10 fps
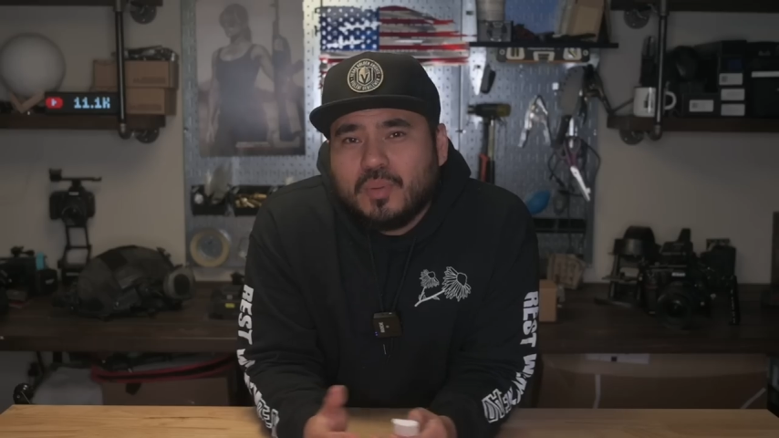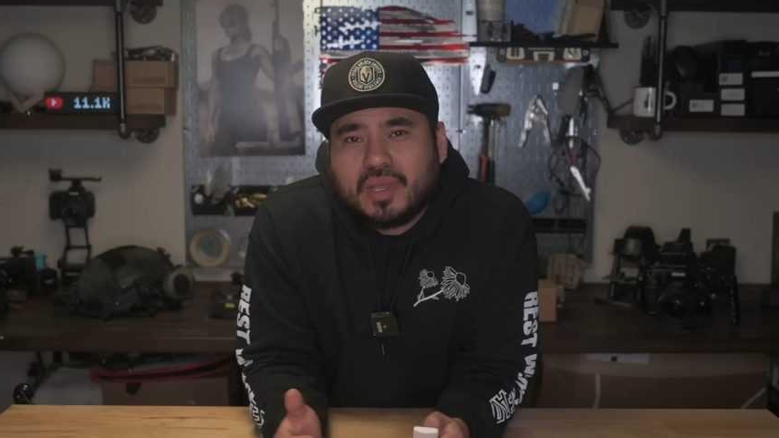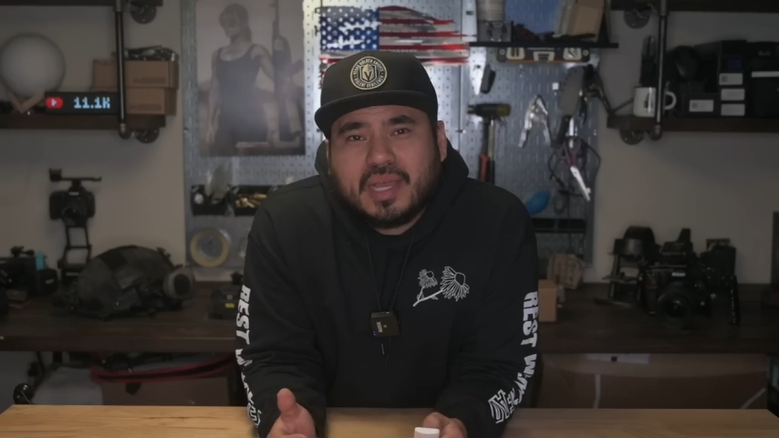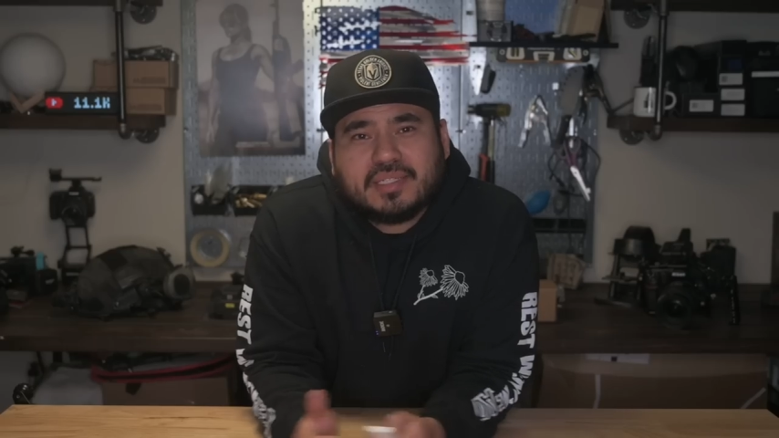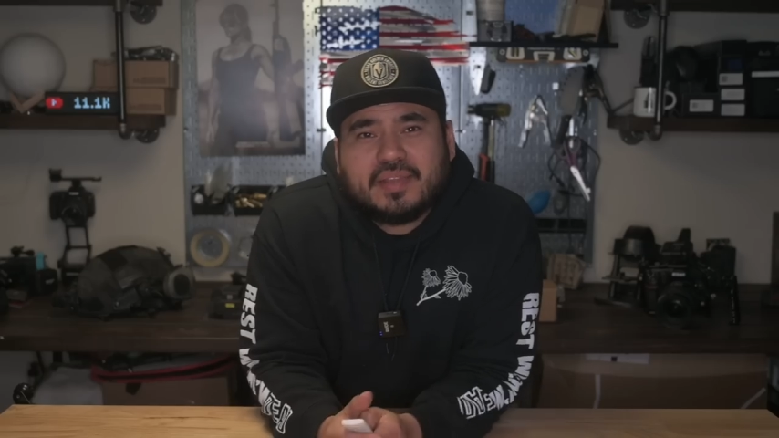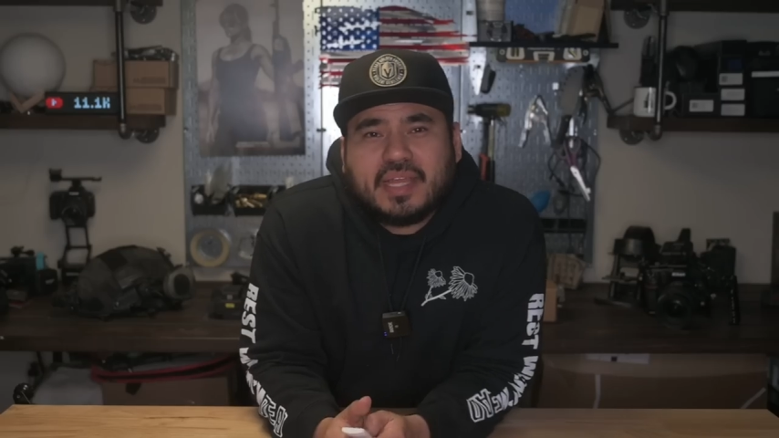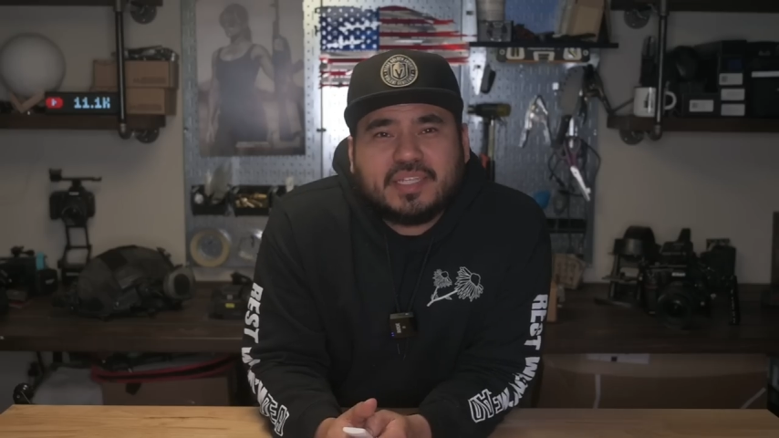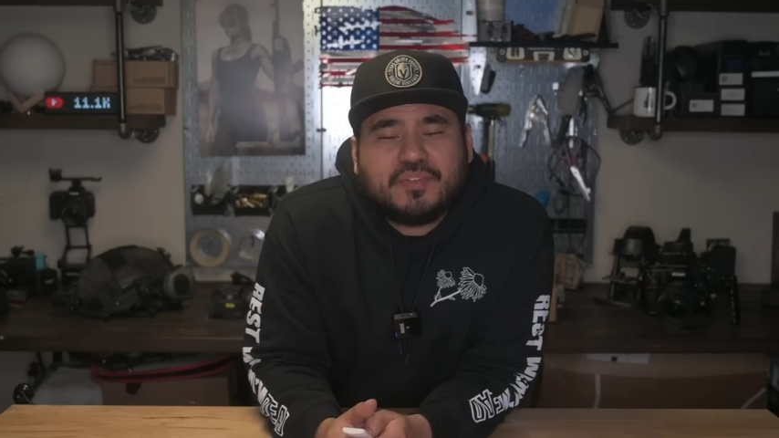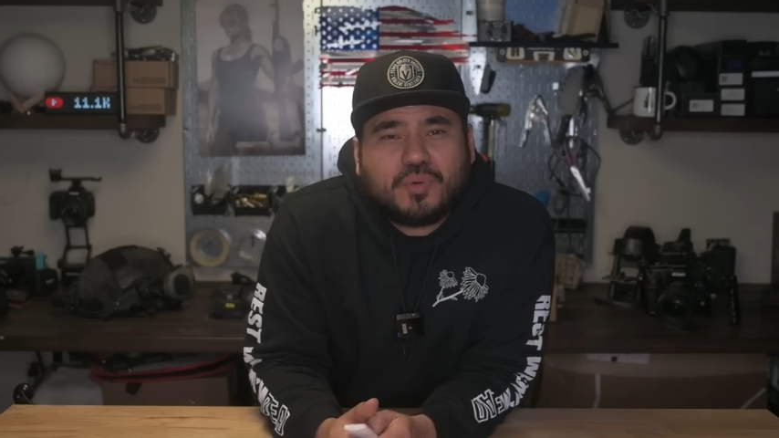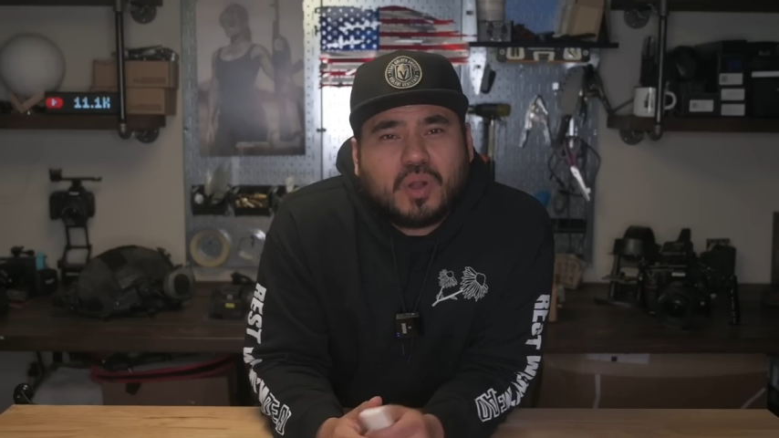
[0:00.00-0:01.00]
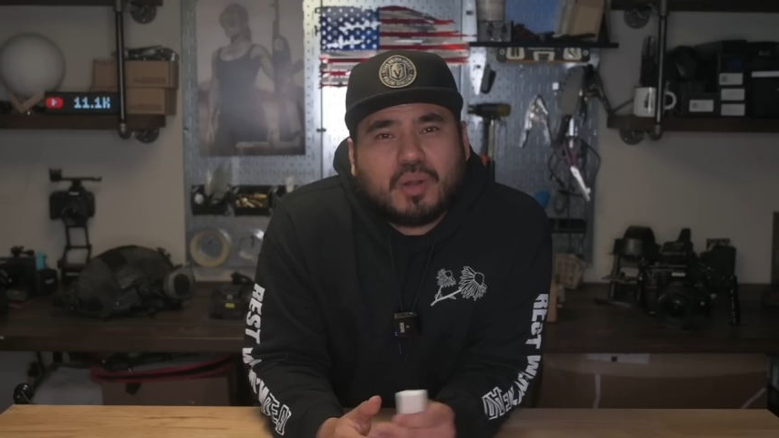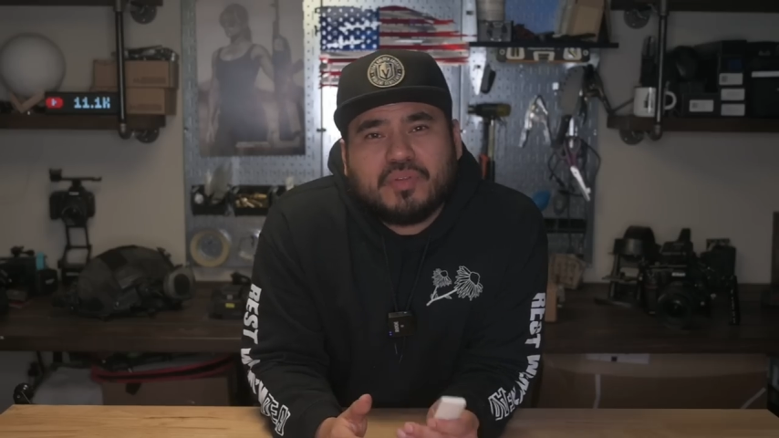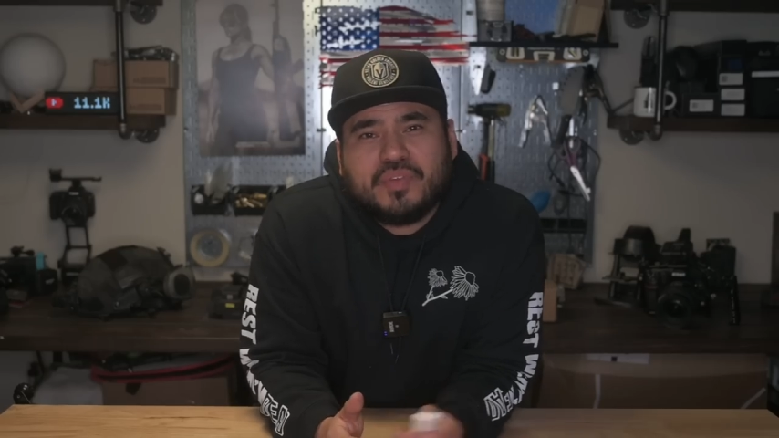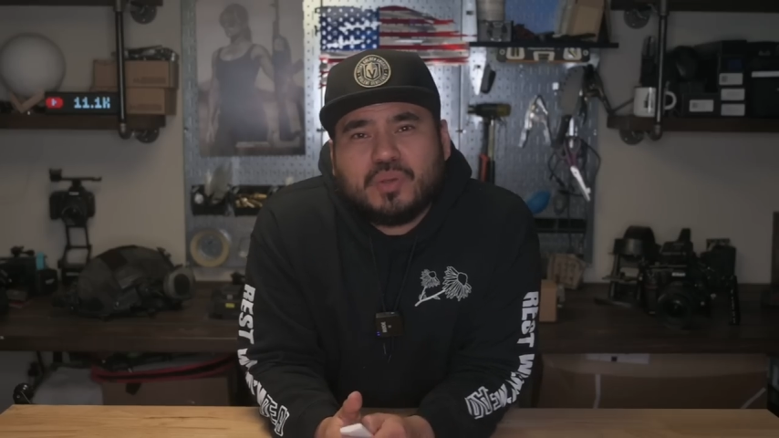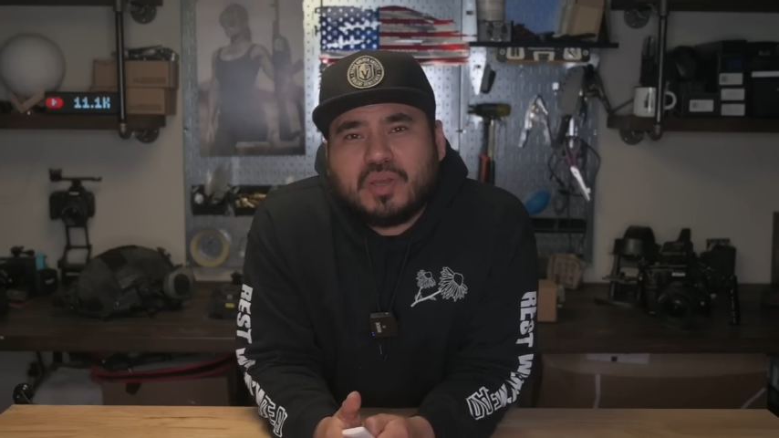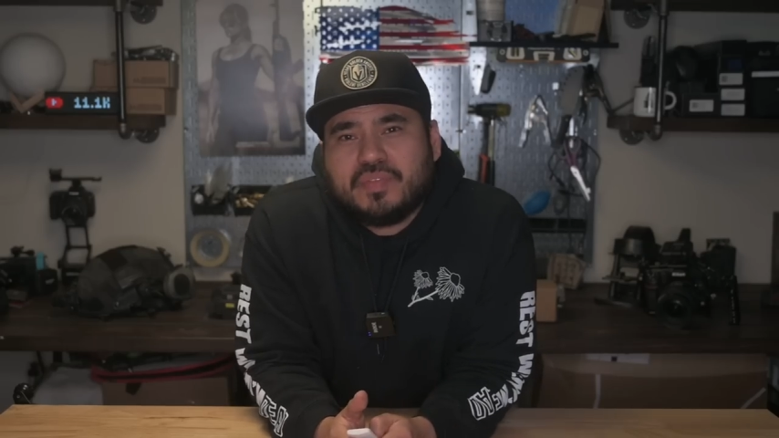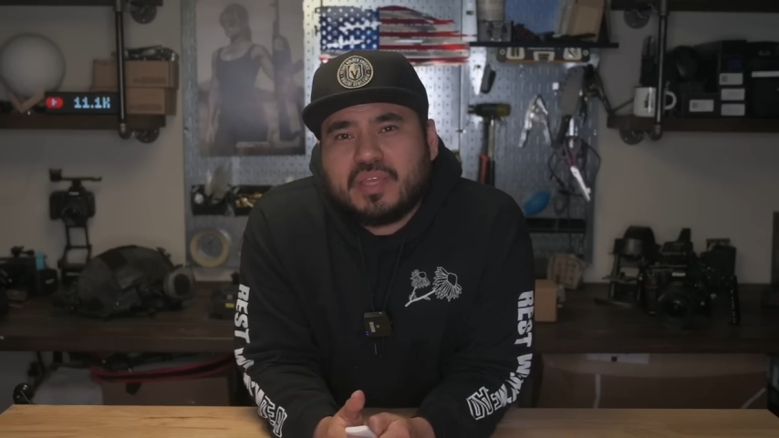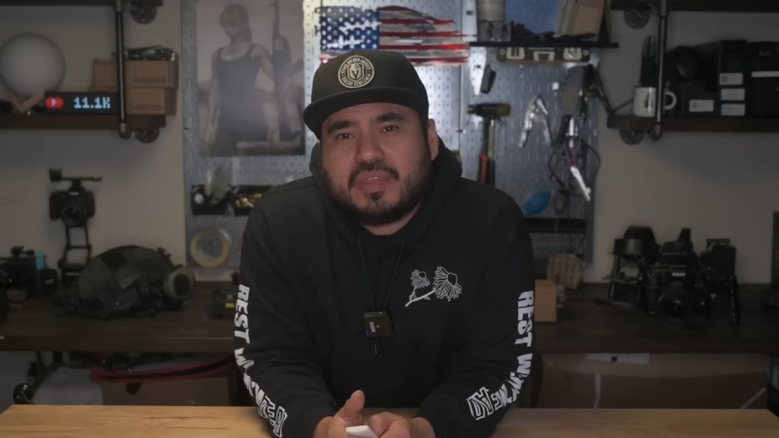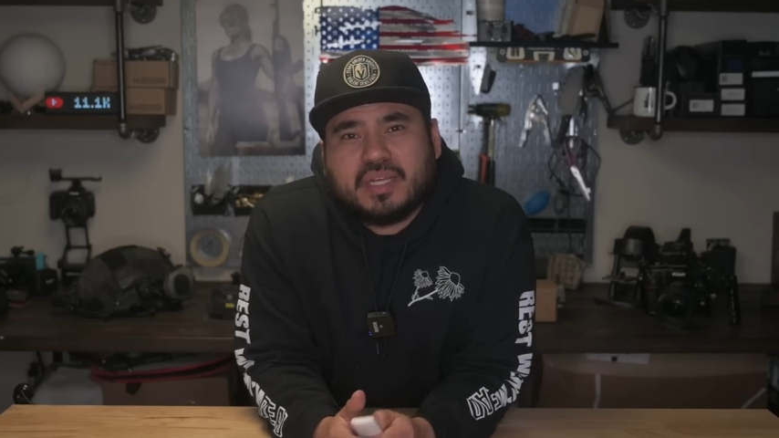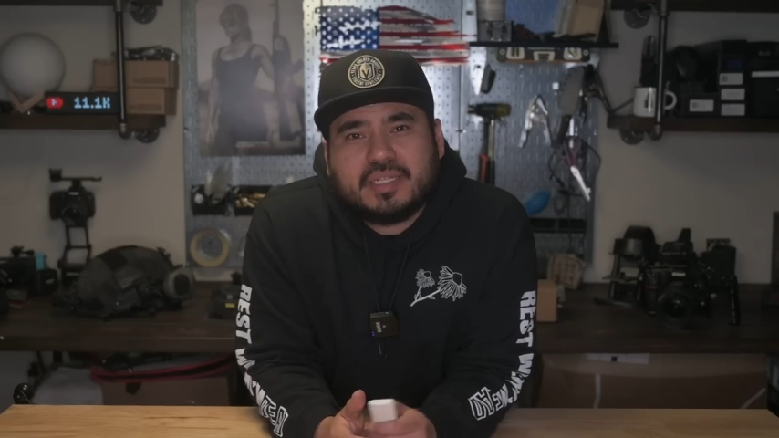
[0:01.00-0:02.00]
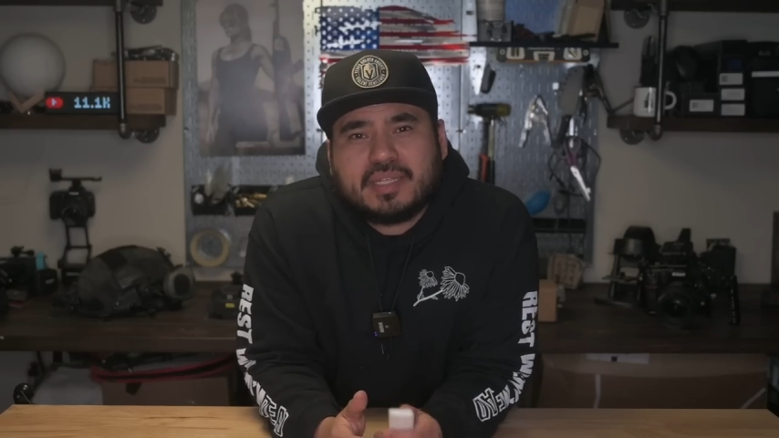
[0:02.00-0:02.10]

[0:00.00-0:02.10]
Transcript: Well guys, that's it for our review of the Athena